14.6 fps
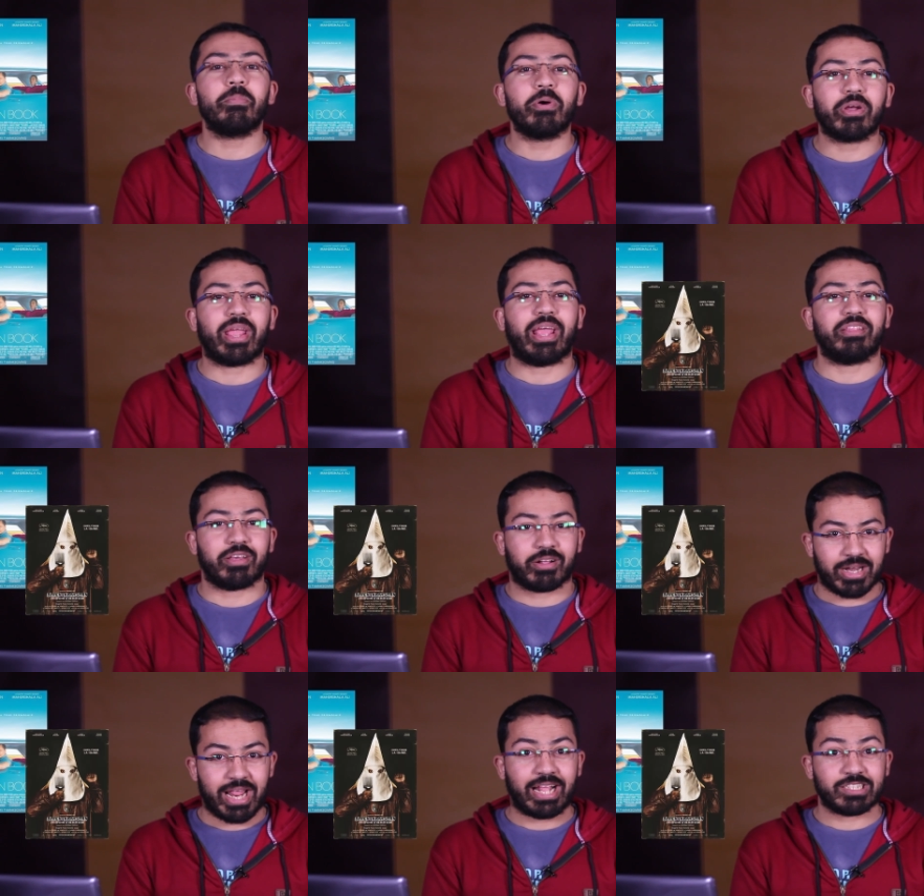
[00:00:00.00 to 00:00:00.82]
Book and The
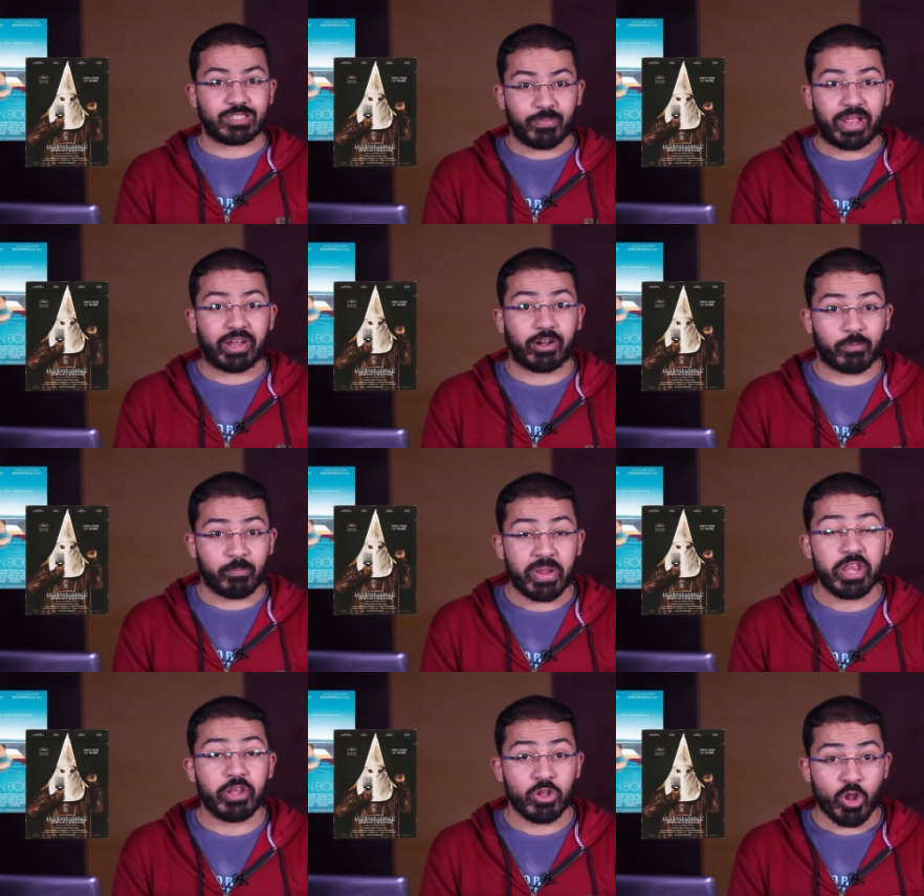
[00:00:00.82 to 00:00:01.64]
Klansman are
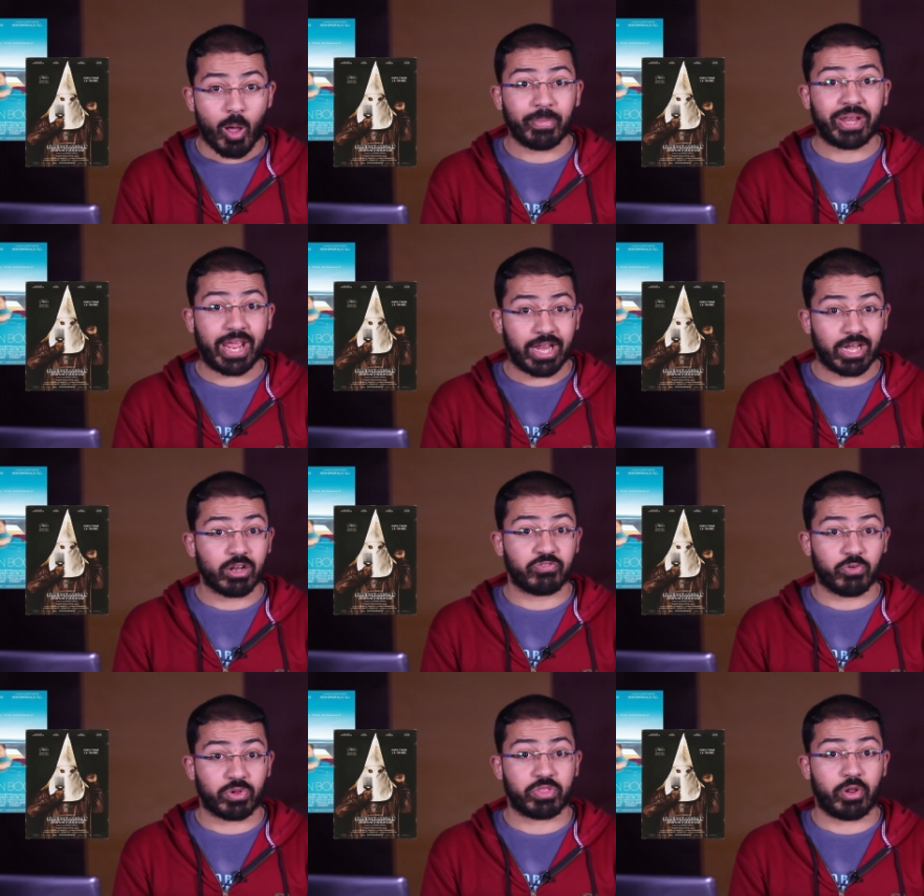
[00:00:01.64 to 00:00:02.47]
being nominated
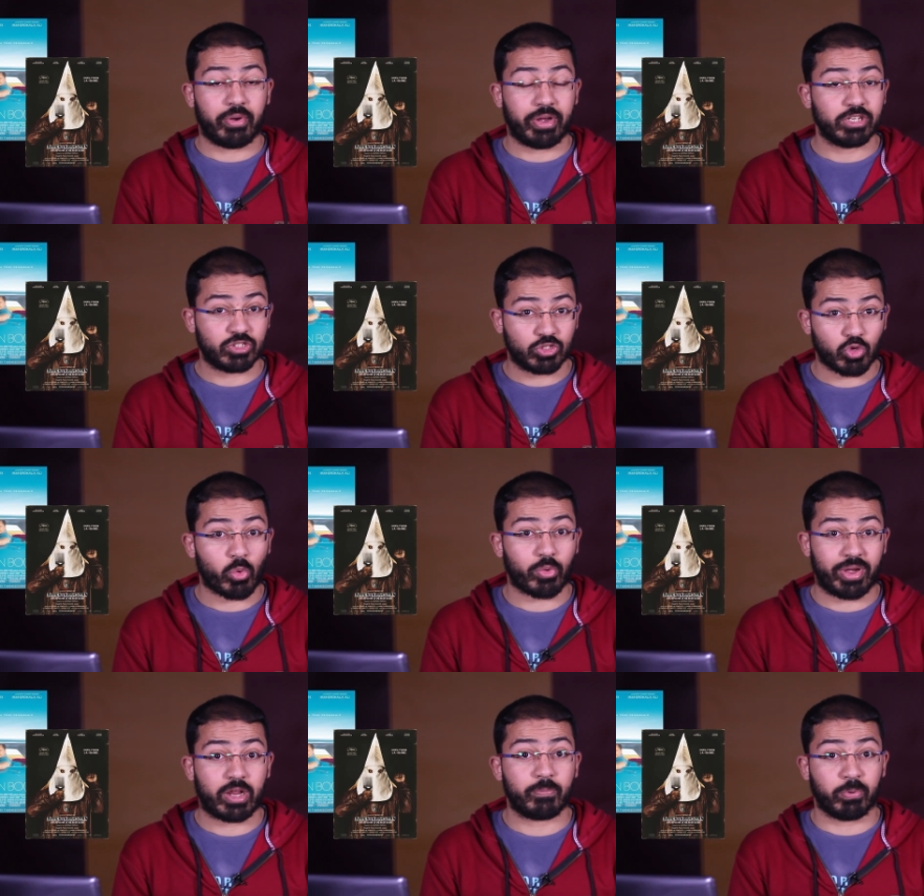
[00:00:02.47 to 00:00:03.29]
for their
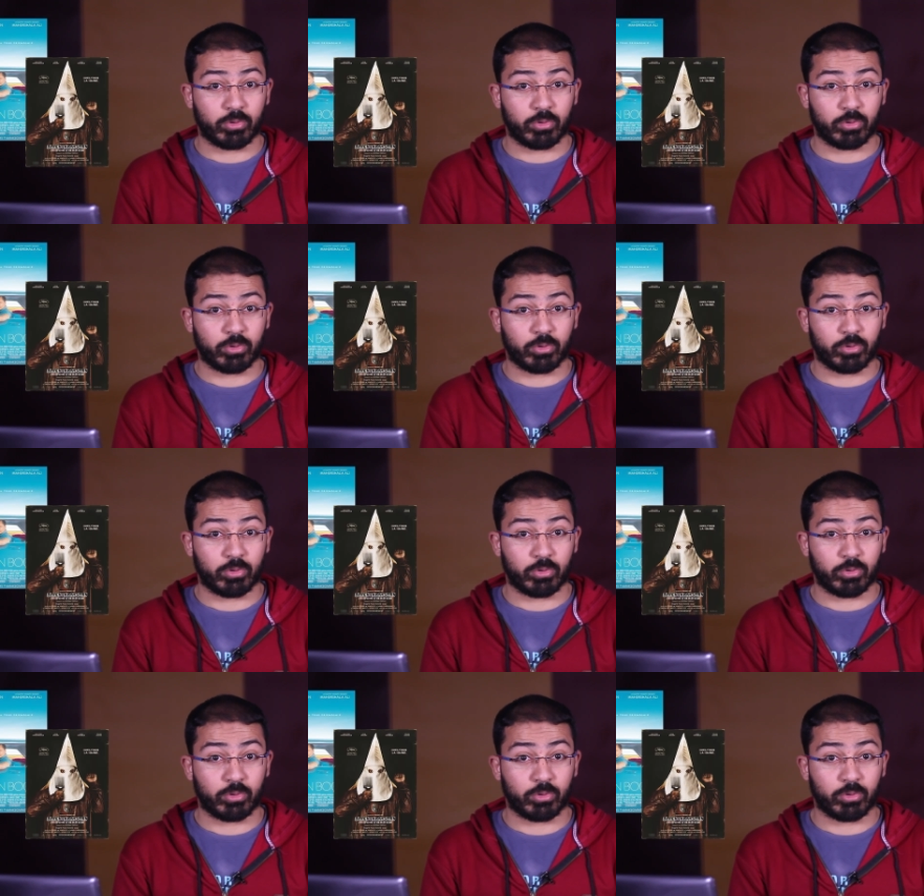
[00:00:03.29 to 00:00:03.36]
historic